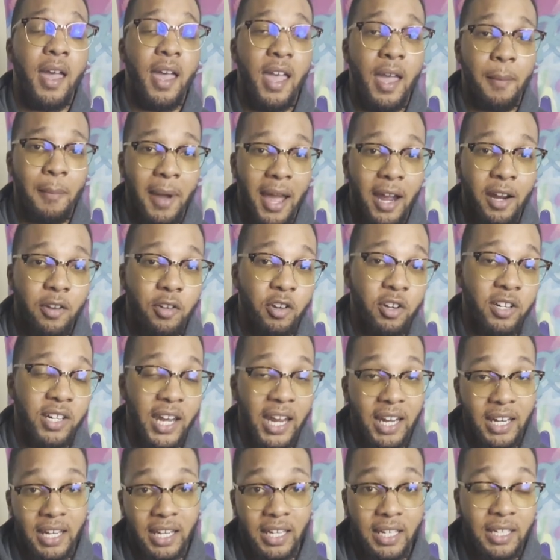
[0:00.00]
am I
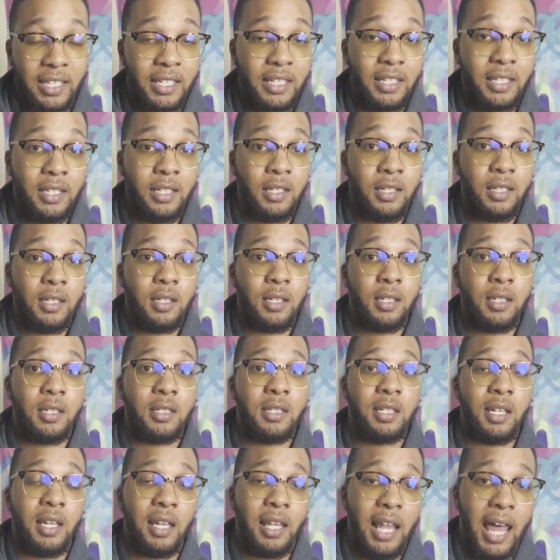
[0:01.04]
created
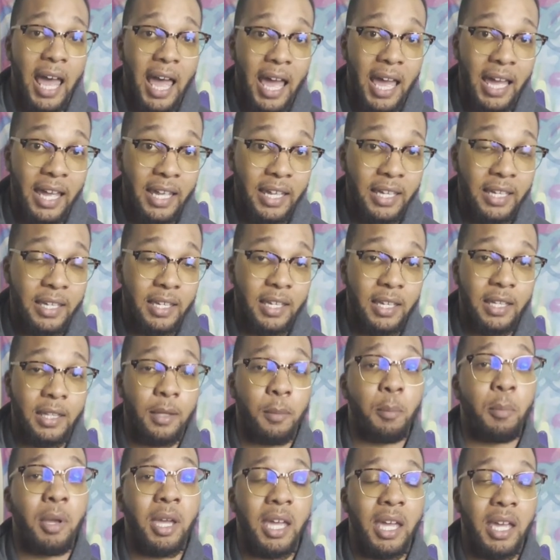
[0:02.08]
to lie in the
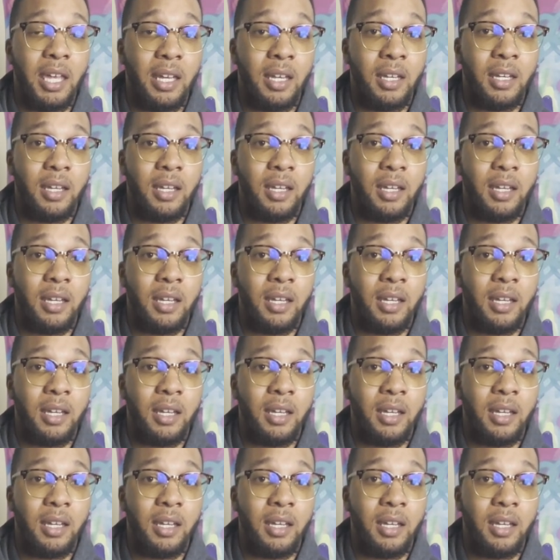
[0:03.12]
bed